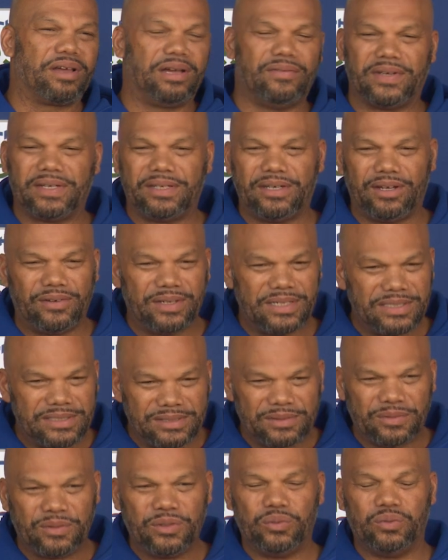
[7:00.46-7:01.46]
of it. You know,
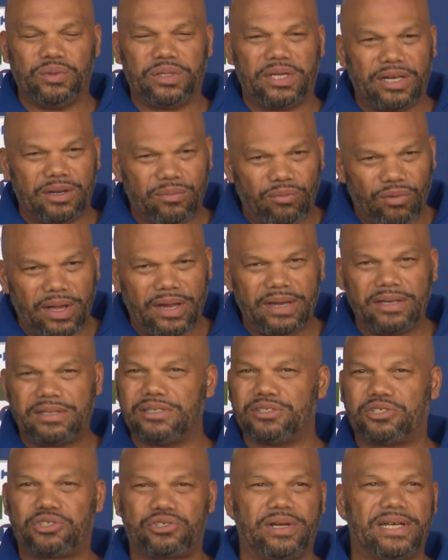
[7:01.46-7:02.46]
we get him ready
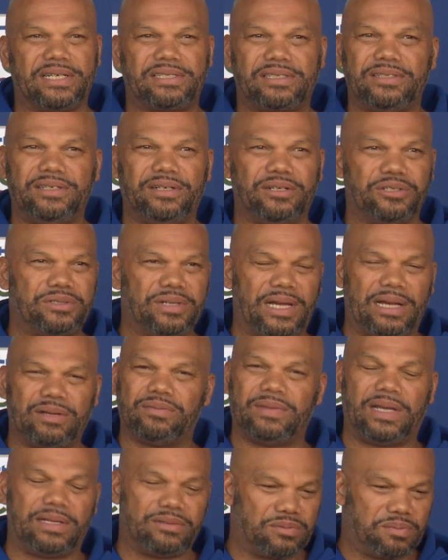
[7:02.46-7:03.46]
because Tress, you know,
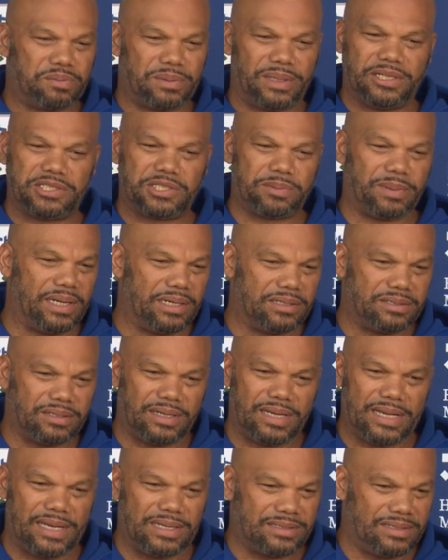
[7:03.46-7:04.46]
I explained to the
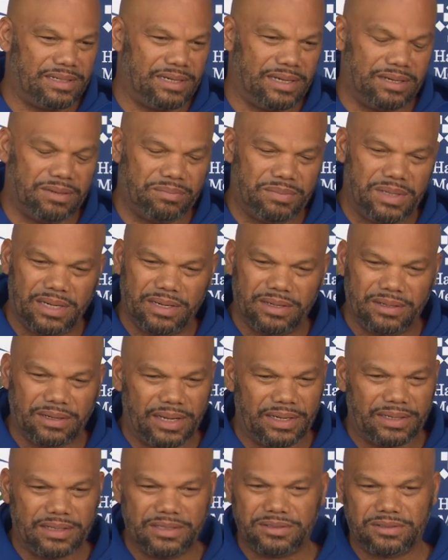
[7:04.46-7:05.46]
guys today in the meeting,
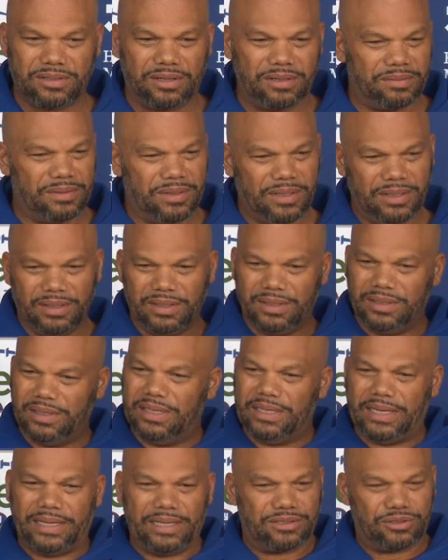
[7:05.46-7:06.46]
like
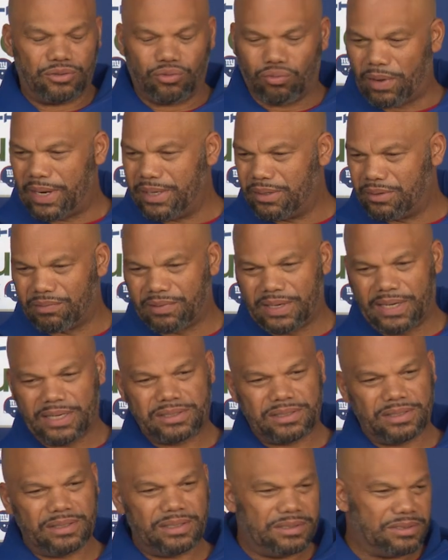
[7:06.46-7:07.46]
he gets great
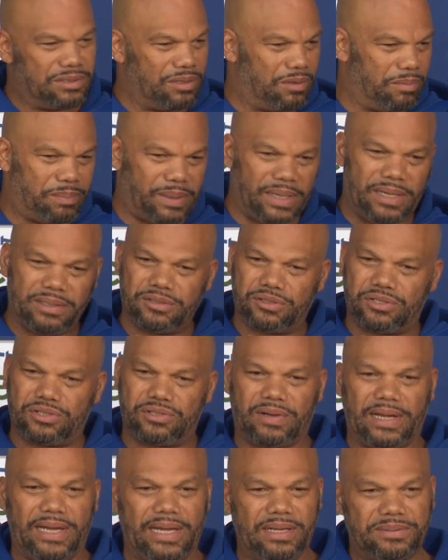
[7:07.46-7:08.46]
direction. He's going to paint the
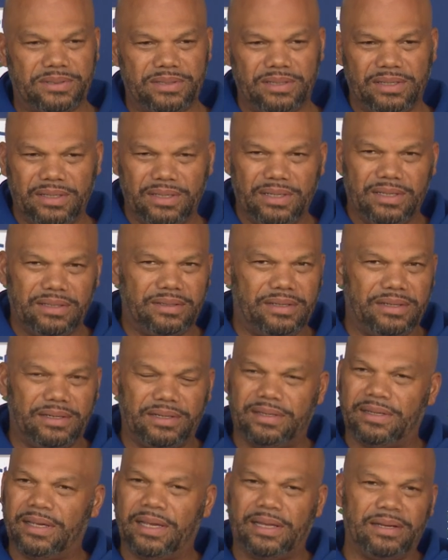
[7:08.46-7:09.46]
stripes.
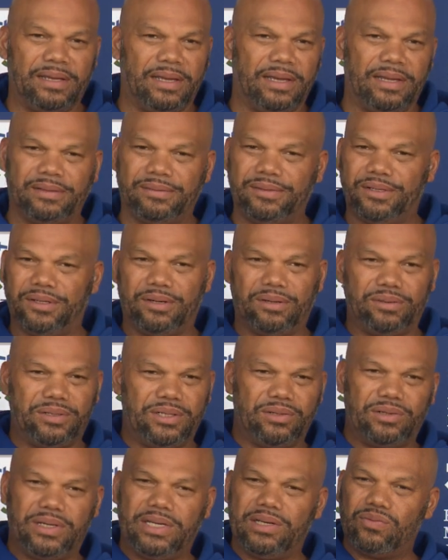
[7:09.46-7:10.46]
Then, you know,
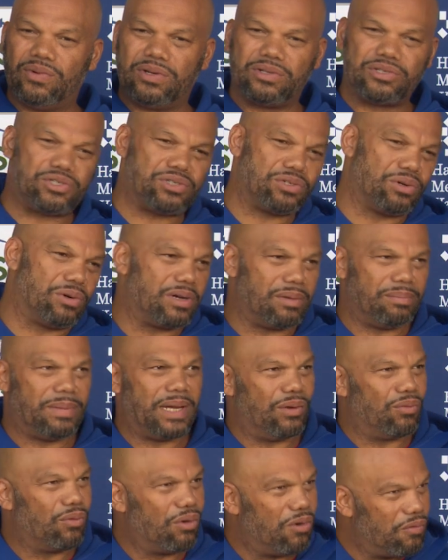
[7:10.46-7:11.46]
he'll hit one short. It
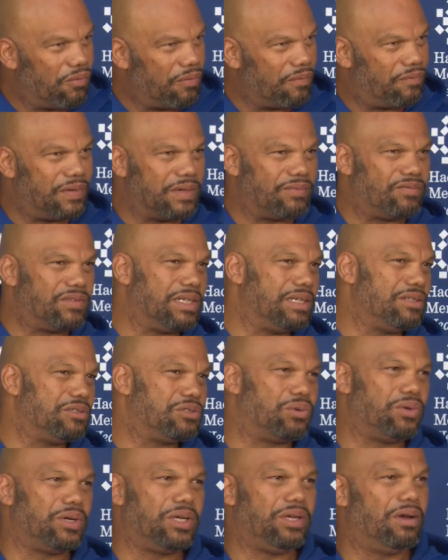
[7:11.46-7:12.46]
might roll for 15,
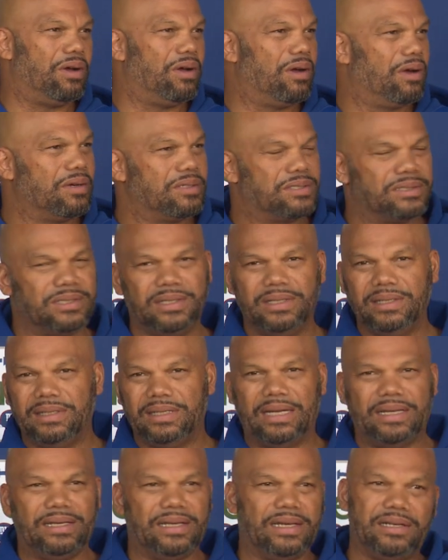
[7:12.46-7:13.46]
20 yards,
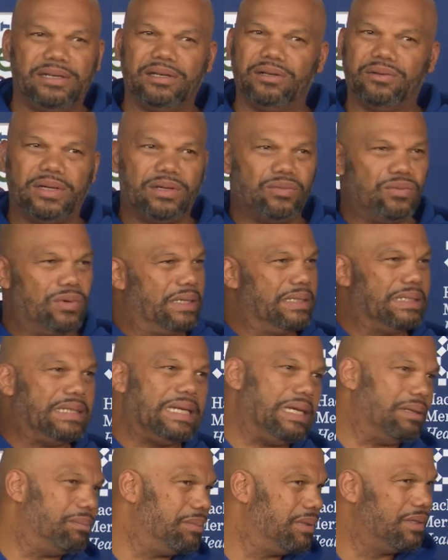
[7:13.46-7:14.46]
and then he'll hit one
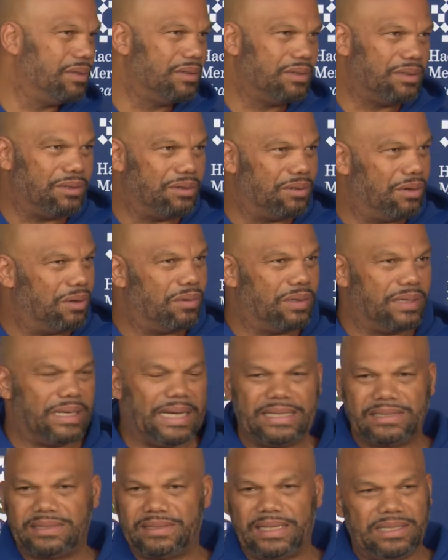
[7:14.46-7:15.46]
deep, you know, and
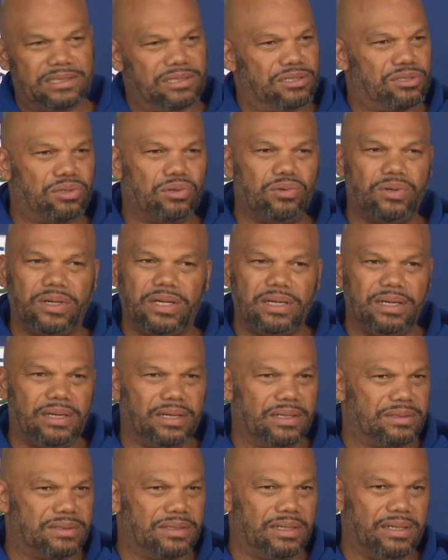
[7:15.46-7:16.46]
that's just who he
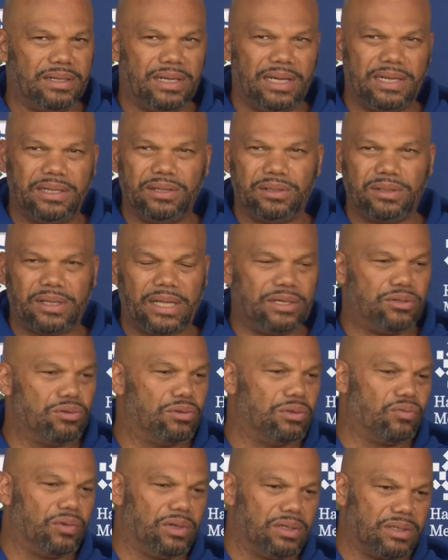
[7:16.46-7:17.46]
is. And they
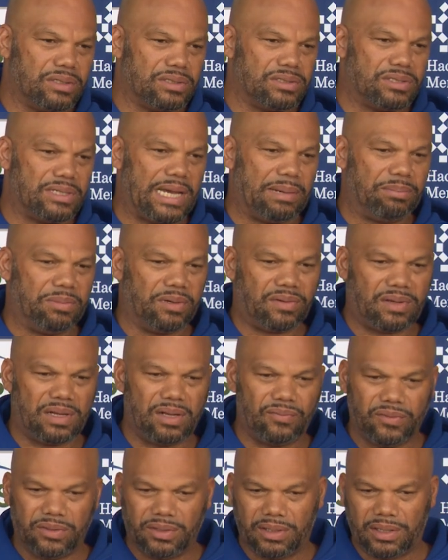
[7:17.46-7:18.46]
do a really good job of
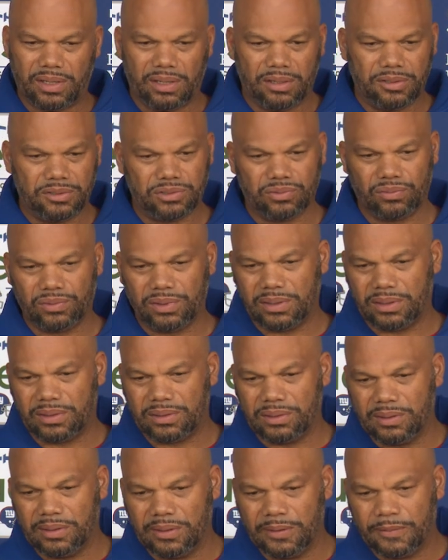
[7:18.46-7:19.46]
covering. Their gunners are really
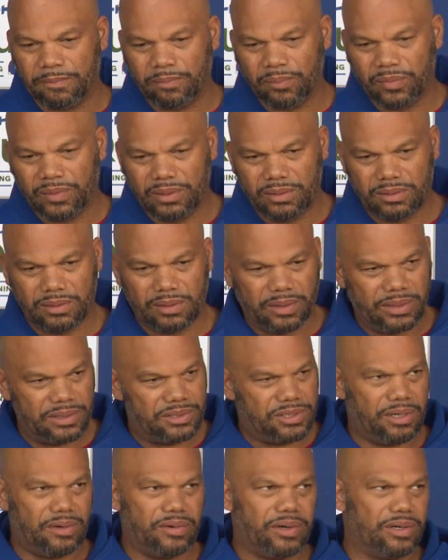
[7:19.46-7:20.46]
good. Their
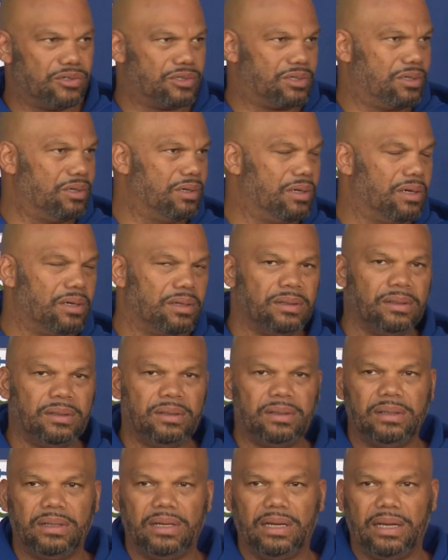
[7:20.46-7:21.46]
interior is good.
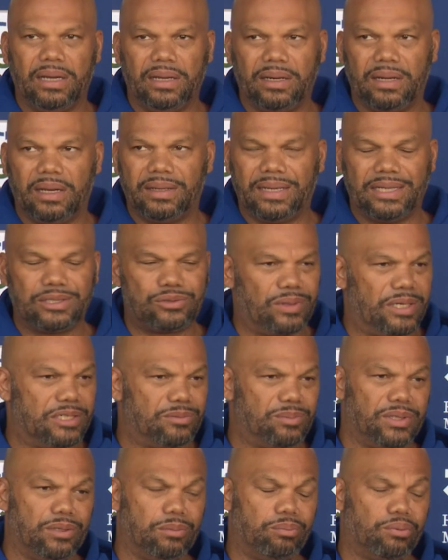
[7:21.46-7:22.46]
And that's why he's
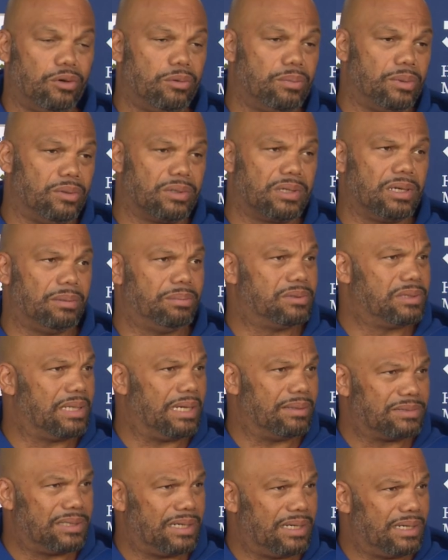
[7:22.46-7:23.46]
been in Pro Bowl a couple
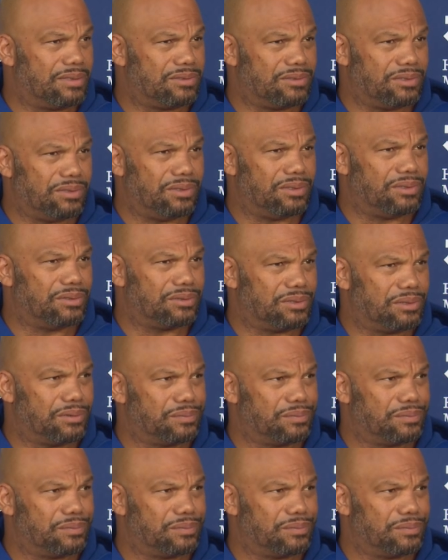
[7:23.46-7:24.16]
times the last 2 years.